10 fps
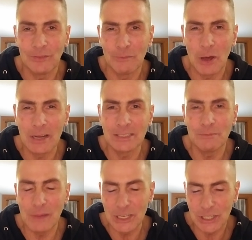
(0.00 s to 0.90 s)
from
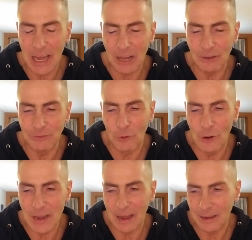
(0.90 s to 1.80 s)
Huntington Beach,
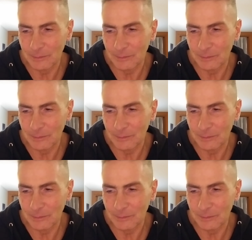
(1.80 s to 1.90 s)
California.